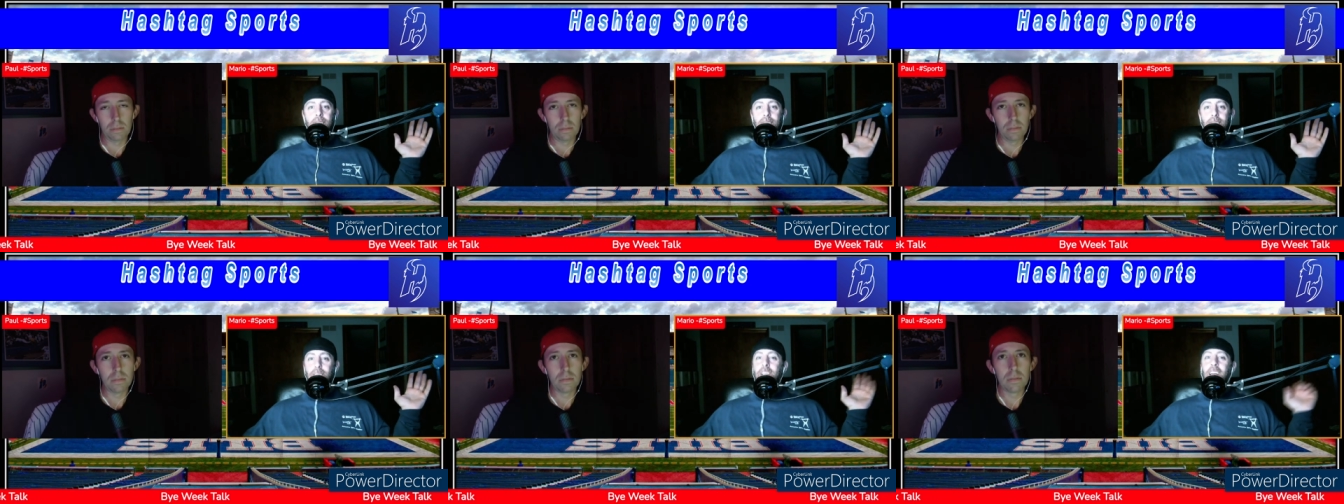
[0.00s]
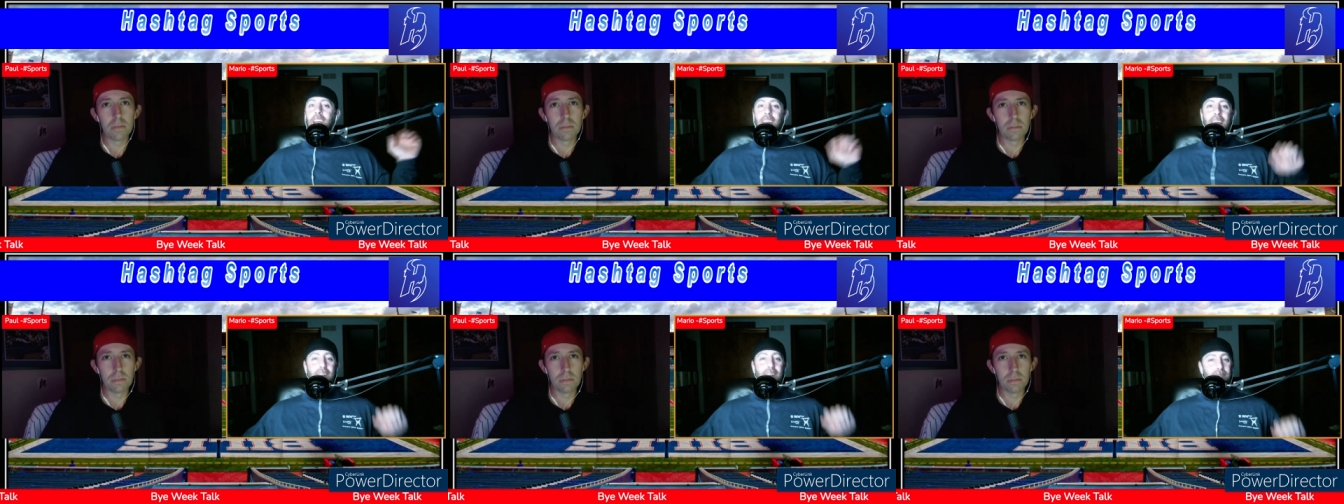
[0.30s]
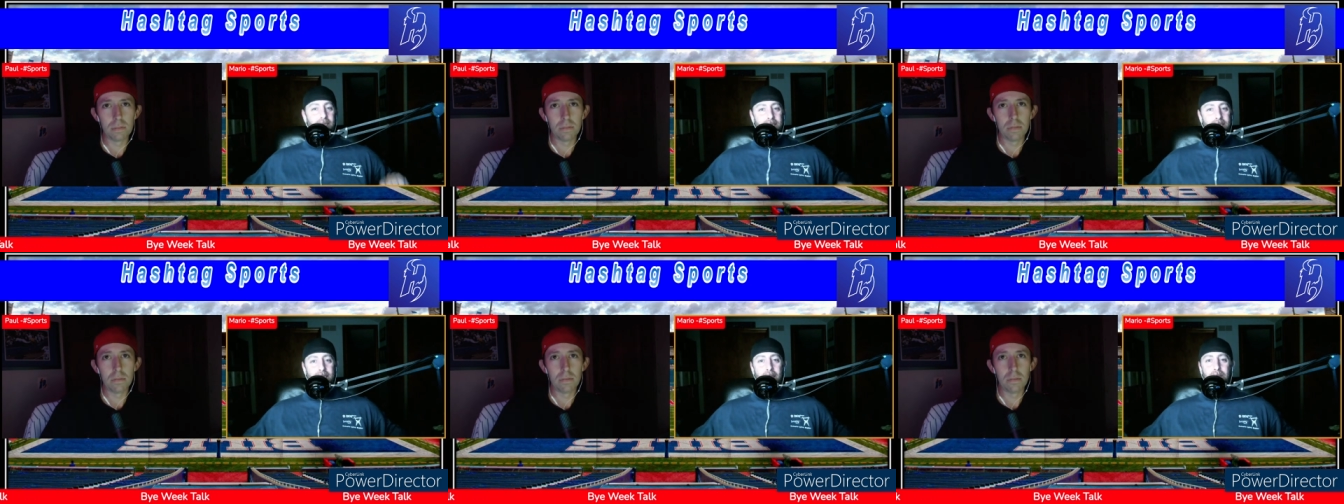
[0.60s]
You're gonna have
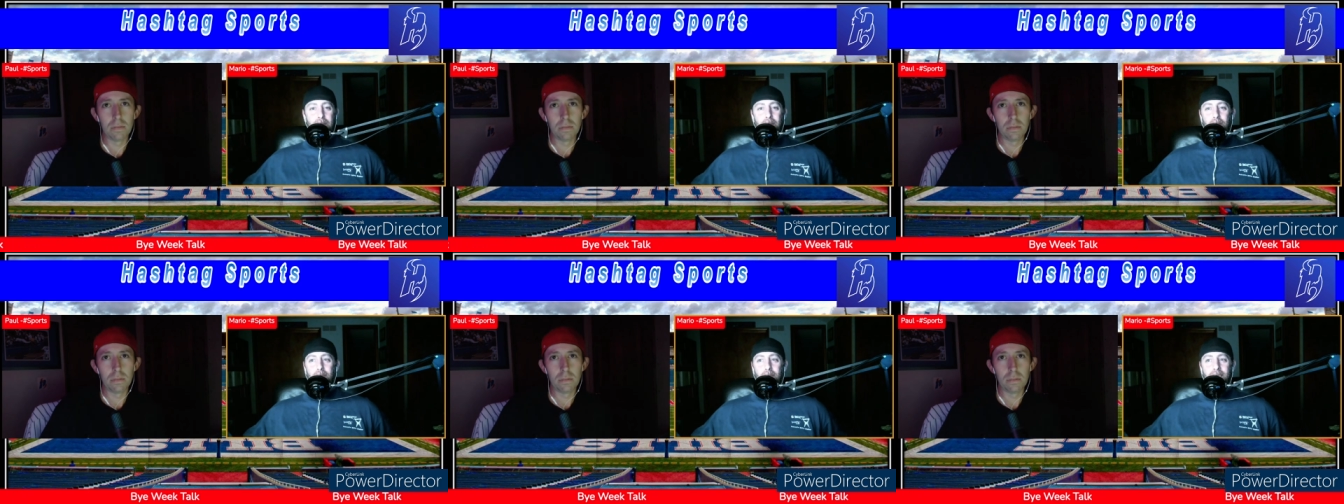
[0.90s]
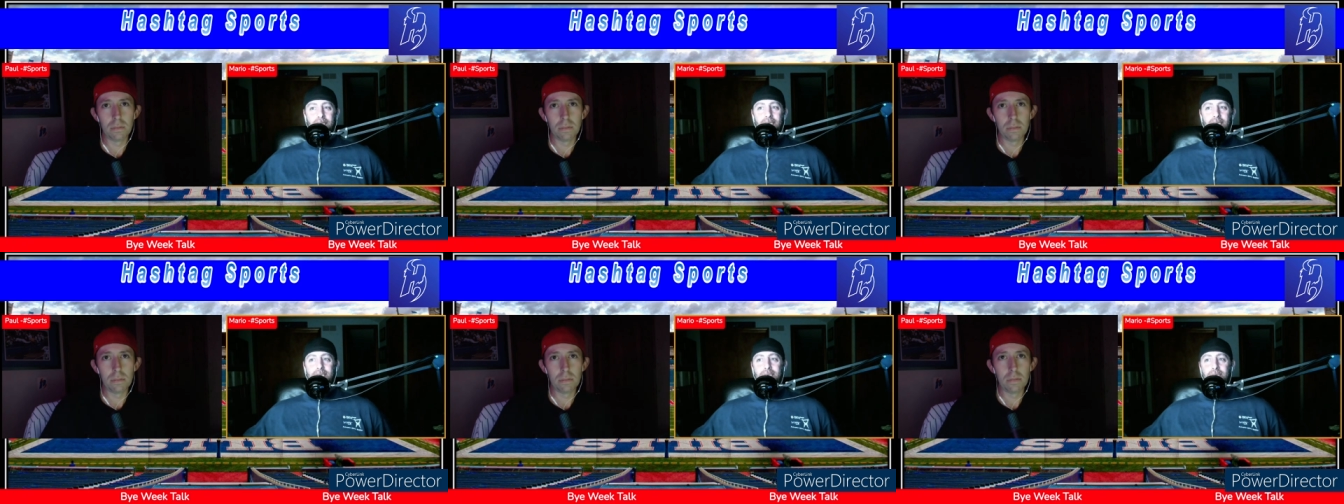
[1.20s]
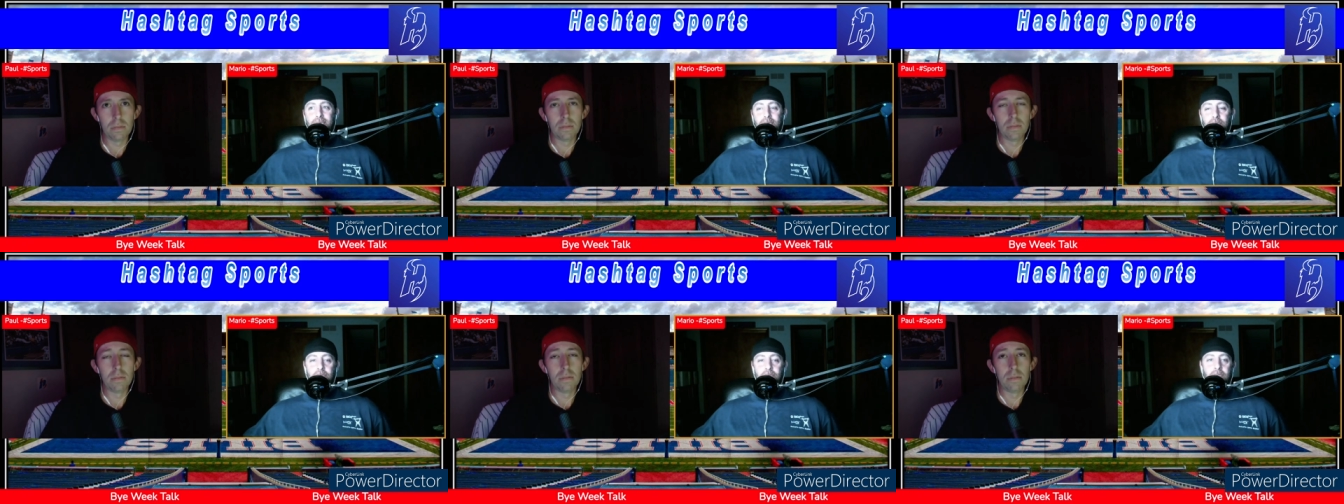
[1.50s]
to stop the run in that
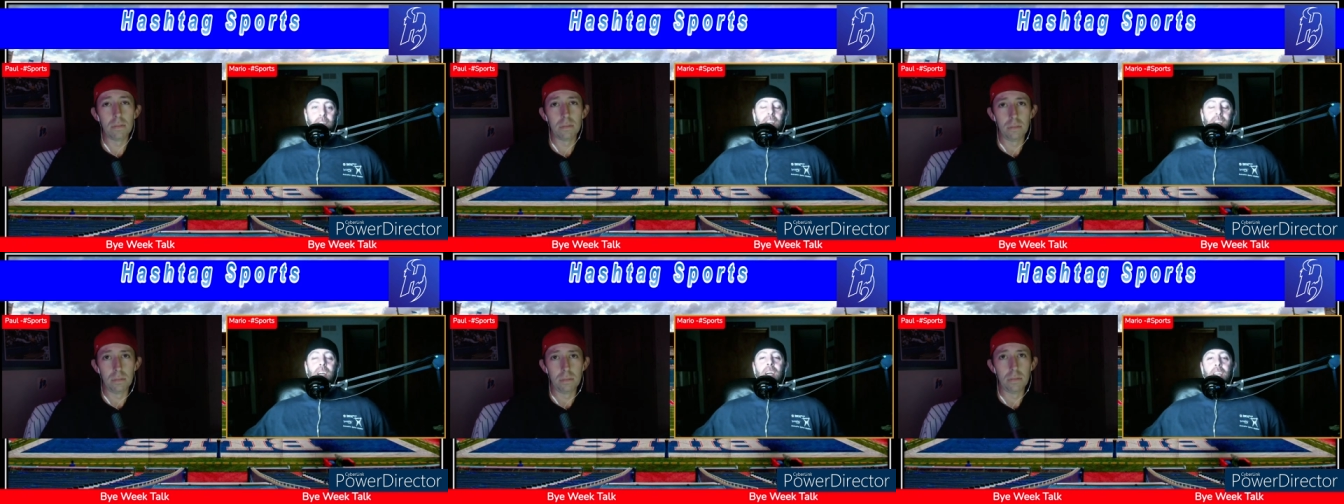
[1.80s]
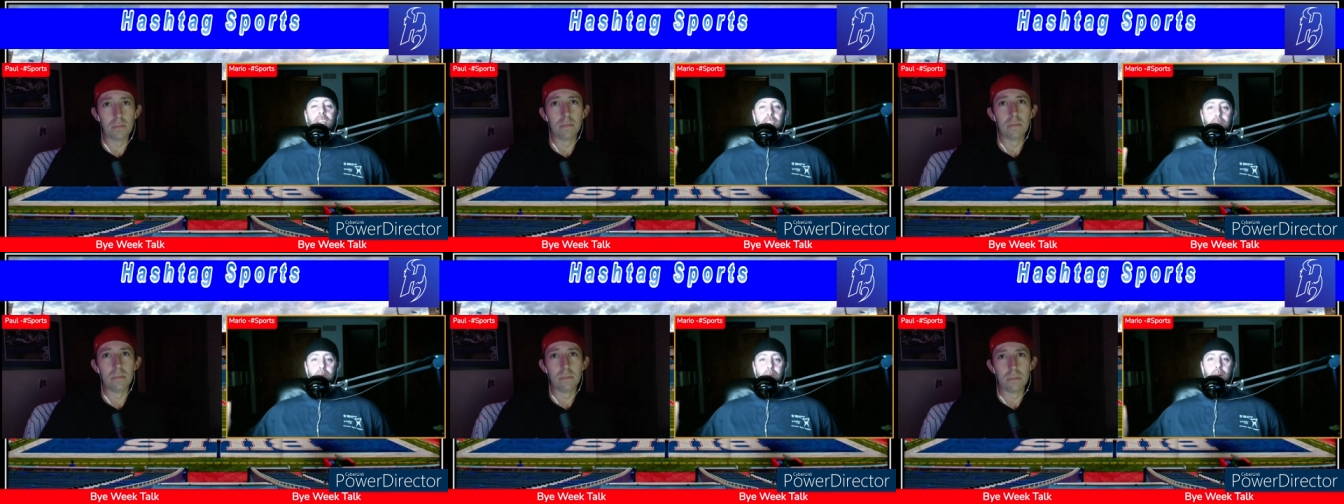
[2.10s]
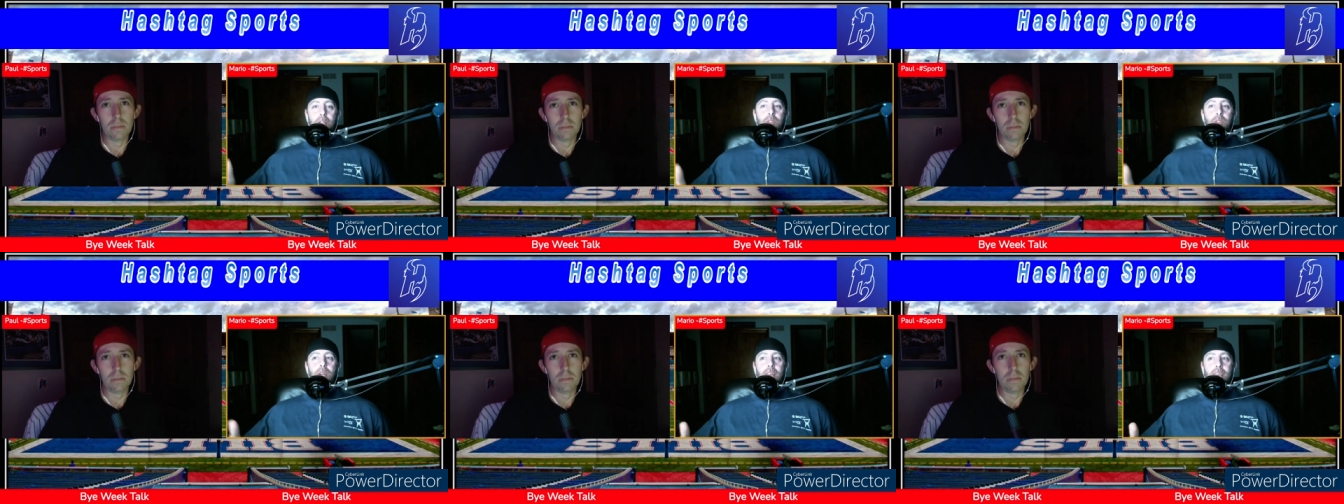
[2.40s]
division. You
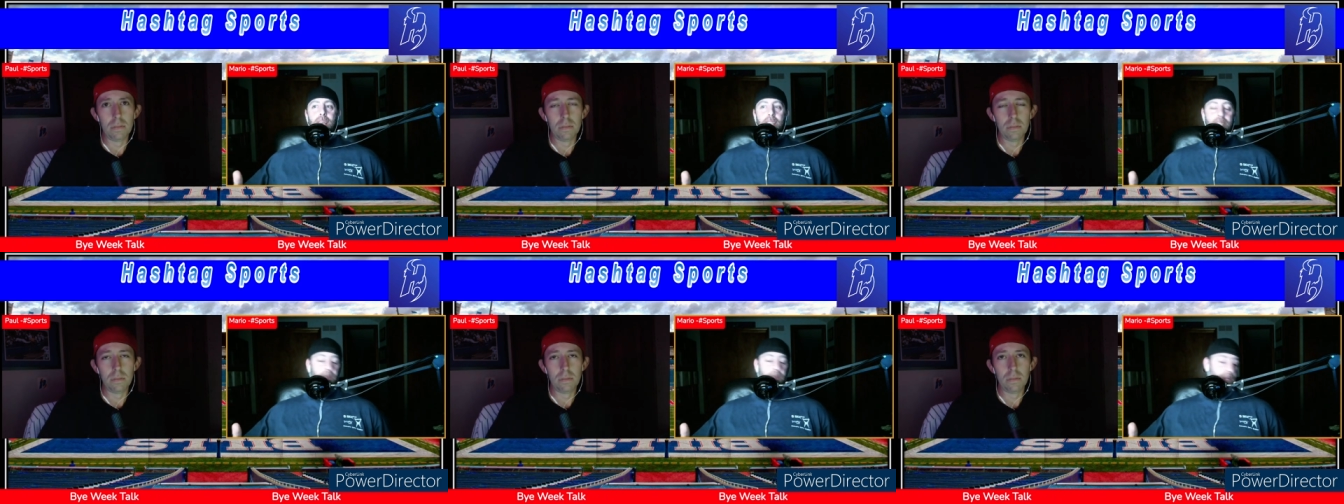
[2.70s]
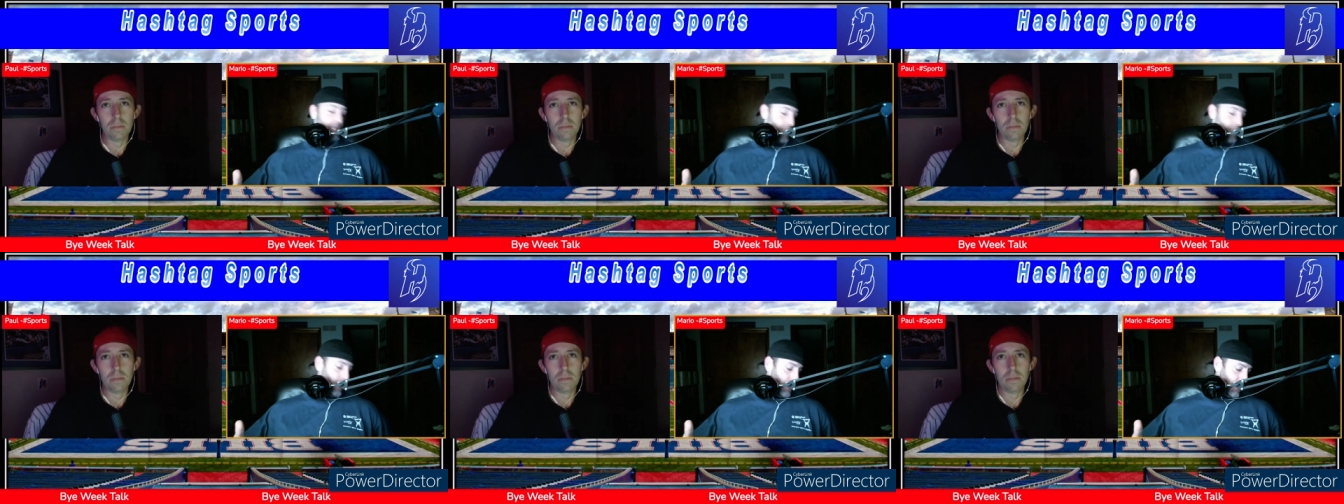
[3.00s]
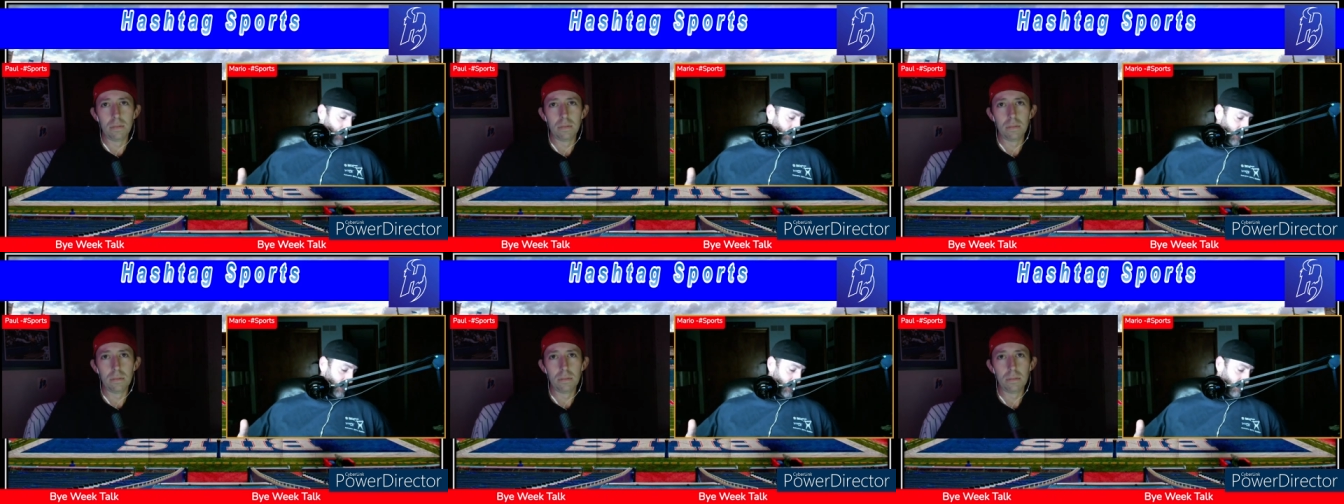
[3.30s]
might try to get some interior
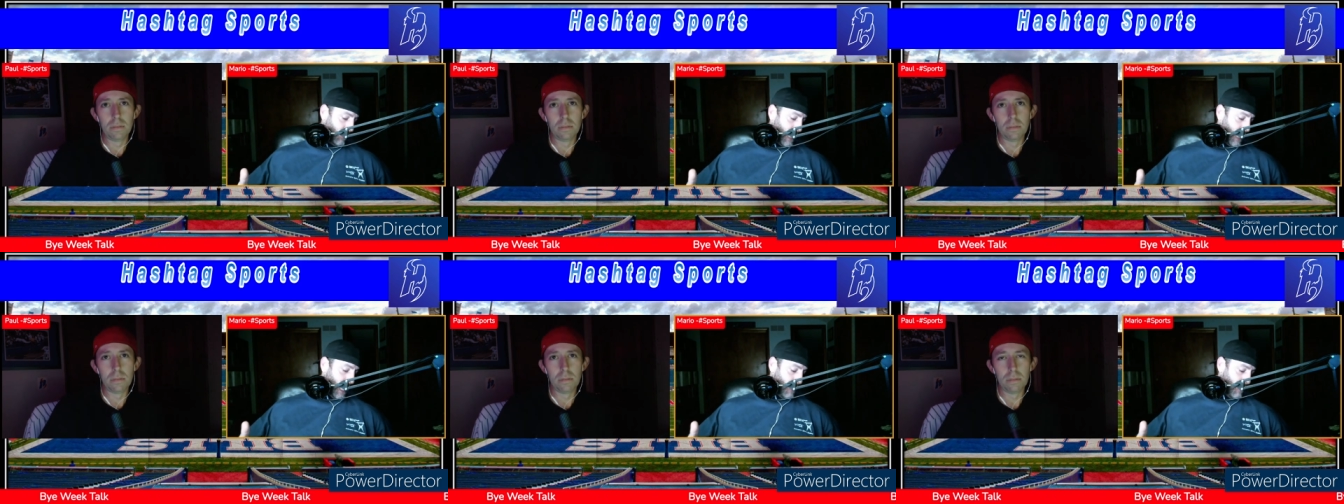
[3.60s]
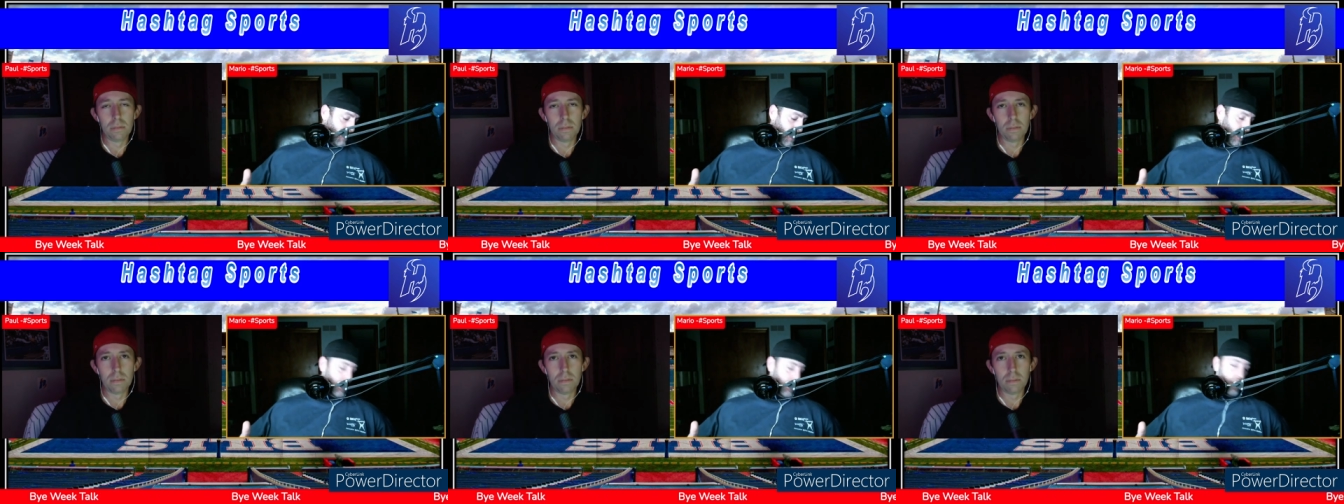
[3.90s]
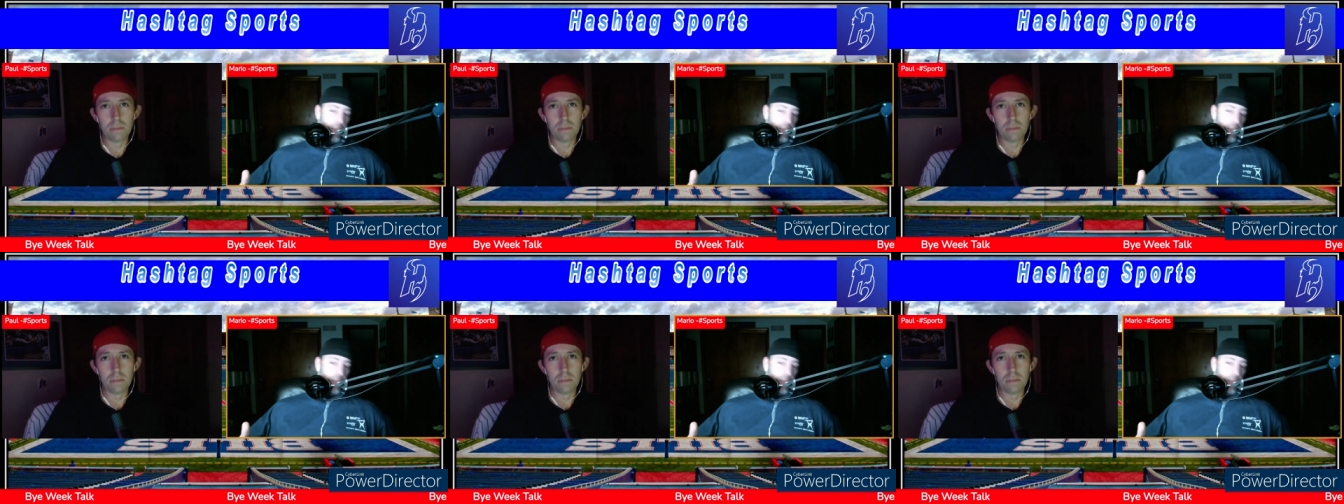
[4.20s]
defensive linemen.